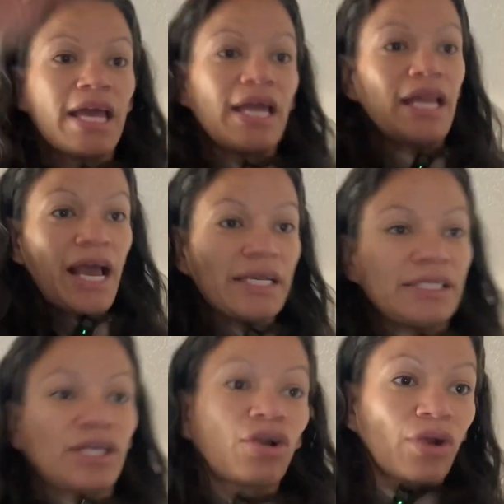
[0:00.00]

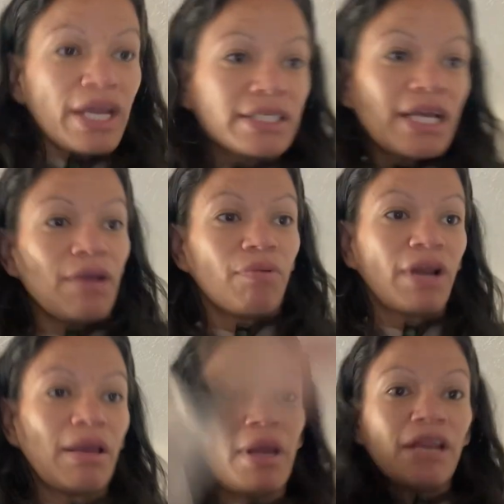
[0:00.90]
as the great day when
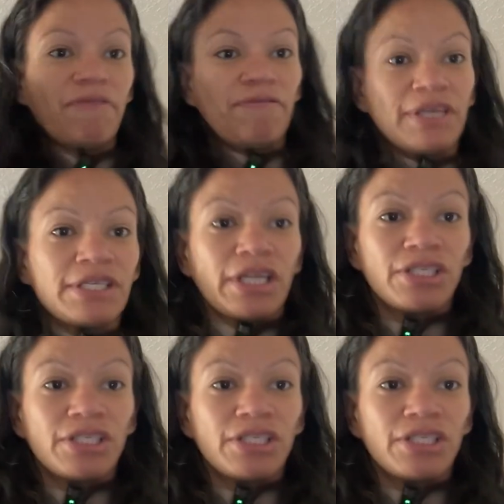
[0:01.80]
I made a feast